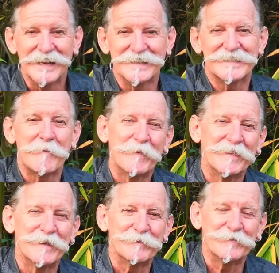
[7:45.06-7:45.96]
it's
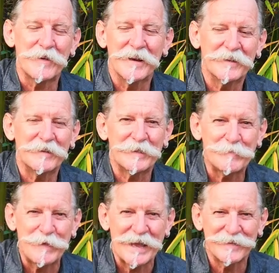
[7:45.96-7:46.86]
something that we've kind of got in
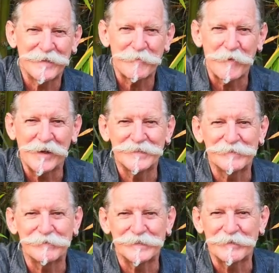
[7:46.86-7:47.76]
the back of our
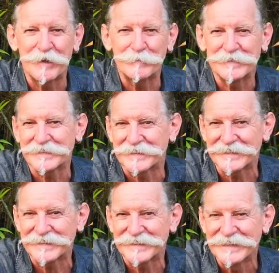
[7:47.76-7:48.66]
minds all the time is
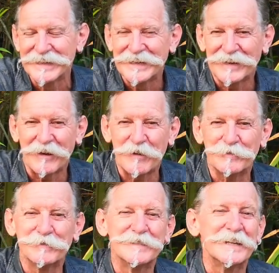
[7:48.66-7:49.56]
that the
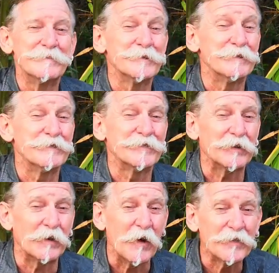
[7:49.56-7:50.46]
locals seem to have
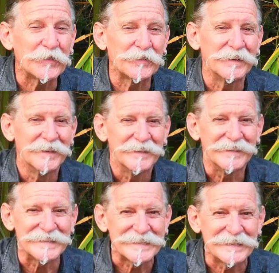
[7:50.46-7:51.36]
lost
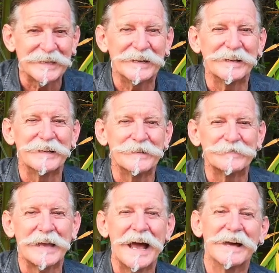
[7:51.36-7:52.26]
the skill
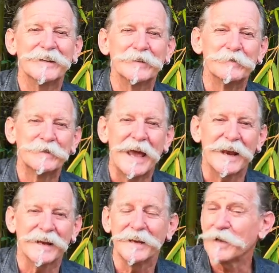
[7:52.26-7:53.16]
of gardening
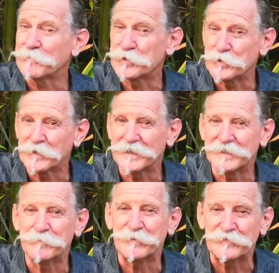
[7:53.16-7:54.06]
organically. I'm sure they
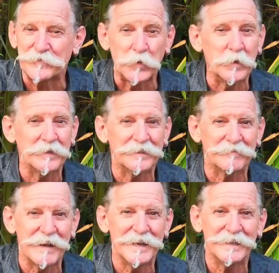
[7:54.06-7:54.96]
did before
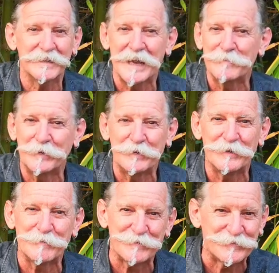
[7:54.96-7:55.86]
the radio came
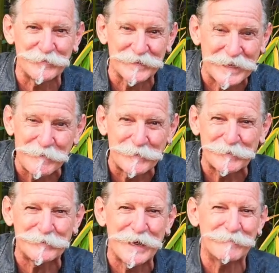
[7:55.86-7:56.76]
along and before the
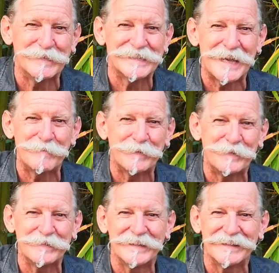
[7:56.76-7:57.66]
chemical companies came
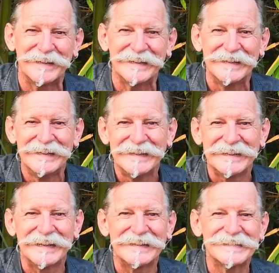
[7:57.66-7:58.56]
along that they,
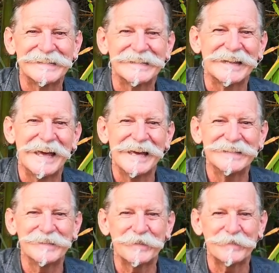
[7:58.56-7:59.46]
they listened to the
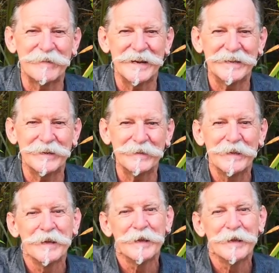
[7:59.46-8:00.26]
ads on the radio.